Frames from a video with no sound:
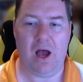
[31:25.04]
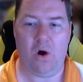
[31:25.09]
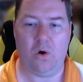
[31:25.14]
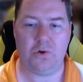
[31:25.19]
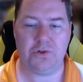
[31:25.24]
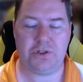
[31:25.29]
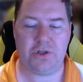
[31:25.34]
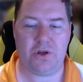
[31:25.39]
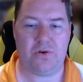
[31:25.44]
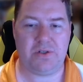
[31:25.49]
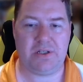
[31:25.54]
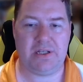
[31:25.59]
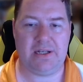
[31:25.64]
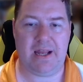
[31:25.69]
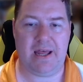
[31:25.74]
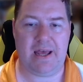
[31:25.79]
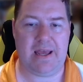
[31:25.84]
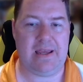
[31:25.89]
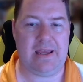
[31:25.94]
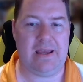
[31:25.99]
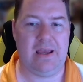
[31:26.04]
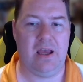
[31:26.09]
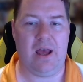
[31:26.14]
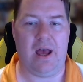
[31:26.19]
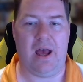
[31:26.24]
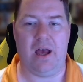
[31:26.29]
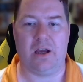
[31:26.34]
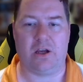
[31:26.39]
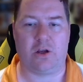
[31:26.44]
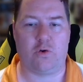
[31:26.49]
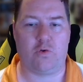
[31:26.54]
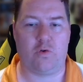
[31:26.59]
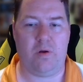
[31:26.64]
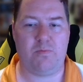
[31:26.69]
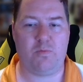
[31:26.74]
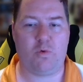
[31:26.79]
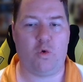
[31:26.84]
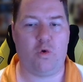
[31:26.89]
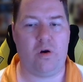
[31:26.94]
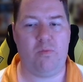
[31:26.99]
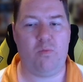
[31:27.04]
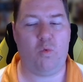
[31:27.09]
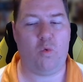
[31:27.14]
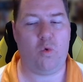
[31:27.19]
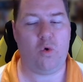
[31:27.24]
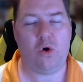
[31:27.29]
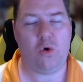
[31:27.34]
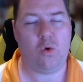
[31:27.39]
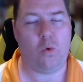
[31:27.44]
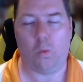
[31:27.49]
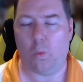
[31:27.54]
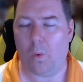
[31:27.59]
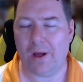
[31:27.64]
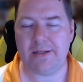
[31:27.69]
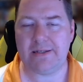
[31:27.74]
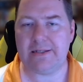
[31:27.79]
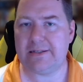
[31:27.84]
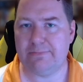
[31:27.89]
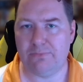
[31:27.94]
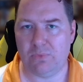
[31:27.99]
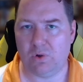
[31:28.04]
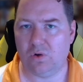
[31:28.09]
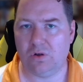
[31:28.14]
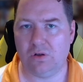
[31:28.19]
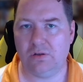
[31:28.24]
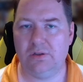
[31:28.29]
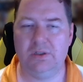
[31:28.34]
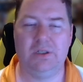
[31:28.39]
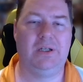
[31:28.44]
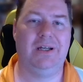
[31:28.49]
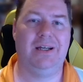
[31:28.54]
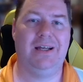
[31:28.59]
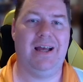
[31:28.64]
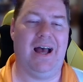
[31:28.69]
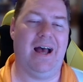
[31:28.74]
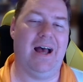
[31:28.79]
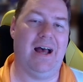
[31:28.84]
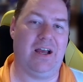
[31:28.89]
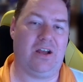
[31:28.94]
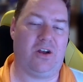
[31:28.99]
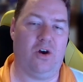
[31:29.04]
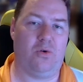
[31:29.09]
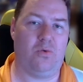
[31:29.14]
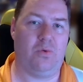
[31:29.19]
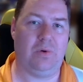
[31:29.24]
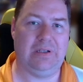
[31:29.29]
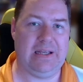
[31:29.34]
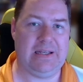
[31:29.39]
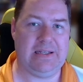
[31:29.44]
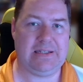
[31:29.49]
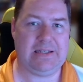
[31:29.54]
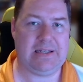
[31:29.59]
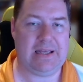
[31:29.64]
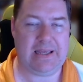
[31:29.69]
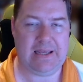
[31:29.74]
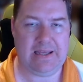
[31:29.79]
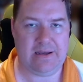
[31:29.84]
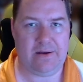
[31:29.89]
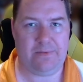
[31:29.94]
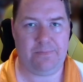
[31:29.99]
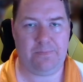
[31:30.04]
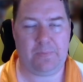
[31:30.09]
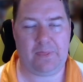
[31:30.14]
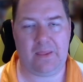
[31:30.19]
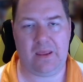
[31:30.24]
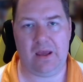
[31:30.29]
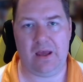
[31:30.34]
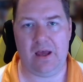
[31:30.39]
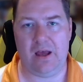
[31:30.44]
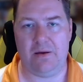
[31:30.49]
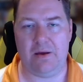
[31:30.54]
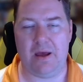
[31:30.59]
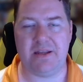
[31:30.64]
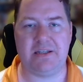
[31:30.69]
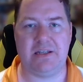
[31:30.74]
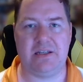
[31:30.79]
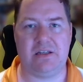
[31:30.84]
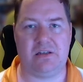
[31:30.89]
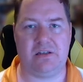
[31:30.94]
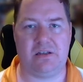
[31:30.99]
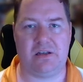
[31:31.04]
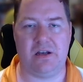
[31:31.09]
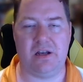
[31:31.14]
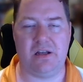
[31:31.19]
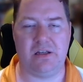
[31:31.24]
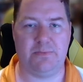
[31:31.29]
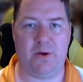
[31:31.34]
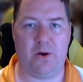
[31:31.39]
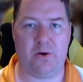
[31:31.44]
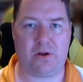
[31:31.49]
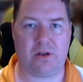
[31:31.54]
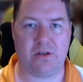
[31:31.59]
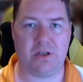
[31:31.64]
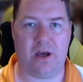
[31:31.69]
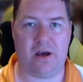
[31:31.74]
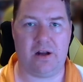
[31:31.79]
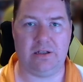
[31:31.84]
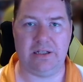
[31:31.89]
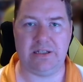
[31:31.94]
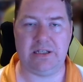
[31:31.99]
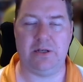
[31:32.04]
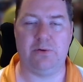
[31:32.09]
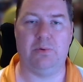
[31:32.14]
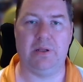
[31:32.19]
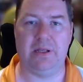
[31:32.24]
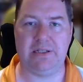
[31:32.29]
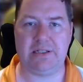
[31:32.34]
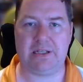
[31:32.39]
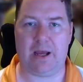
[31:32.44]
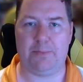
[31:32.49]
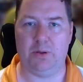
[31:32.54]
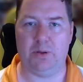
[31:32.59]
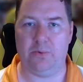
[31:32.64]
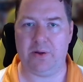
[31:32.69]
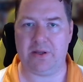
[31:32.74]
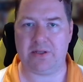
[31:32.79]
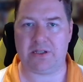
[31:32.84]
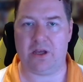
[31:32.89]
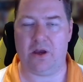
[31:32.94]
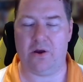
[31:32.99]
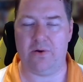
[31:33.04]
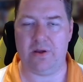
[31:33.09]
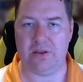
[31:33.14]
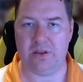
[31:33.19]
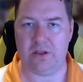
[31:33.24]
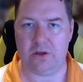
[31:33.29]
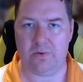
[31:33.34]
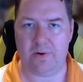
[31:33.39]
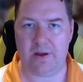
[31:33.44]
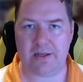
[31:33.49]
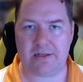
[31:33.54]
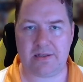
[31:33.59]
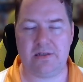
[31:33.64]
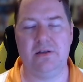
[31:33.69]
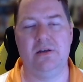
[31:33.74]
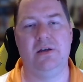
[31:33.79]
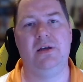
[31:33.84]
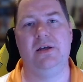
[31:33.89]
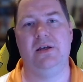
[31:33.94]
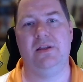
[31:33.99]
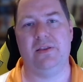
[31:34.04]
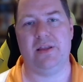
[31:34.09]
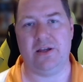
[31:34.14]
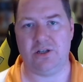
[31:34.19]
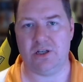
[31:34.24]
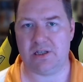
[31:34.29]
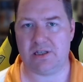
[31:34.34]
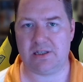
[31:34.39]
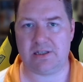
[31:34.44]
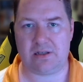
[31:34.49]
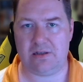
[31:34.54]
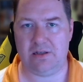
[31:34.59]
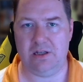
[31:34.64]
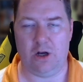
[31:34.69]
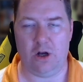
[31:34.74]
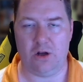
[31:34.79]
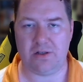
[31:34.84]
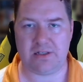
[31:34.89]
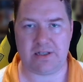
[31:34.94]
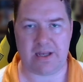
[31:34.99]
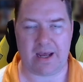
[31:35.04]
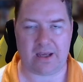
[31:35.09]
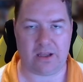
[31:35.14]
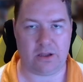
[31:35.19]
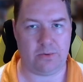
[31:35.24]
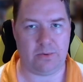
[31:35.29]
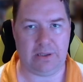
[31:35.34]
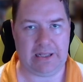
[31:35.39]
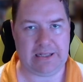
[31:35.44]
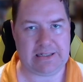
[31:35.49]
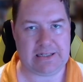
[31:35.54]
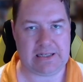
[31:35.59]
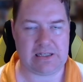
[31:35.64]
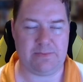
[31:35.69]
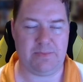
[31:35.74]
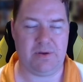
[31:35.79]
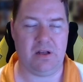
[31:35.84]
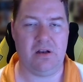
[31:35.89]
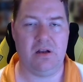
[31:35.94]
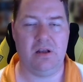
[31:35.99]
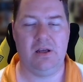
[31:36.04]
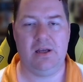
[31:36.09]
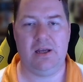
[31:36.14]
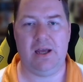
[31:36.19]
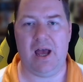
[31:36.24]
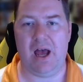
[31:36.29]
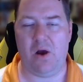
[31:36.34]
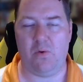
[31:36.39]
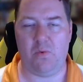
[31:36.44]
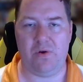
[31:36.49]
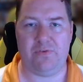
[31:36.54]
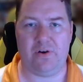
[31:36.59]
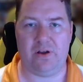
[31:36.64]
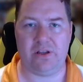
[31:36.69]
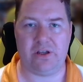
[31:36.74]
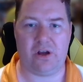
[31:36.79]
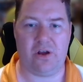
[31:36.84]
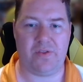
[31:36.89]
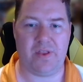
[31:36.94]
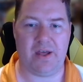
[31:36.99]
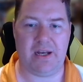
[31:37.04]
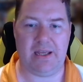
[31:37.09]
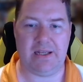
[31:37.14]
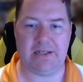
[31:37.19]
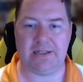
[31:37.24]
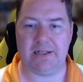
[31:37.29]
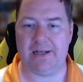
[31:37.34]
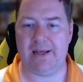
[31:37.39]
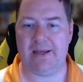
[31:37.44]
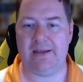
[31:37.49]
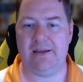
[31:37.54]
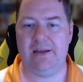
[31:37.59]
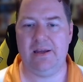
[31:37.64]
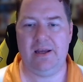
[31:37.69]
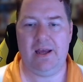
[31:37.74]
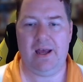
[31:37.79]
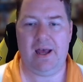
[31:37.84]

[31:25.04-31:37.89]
Also today, Grim War Once More got released here. As this is a News America title, it did release a couple of weeks ago in the US. They just, stagger the releases a bit. We finally got that here today.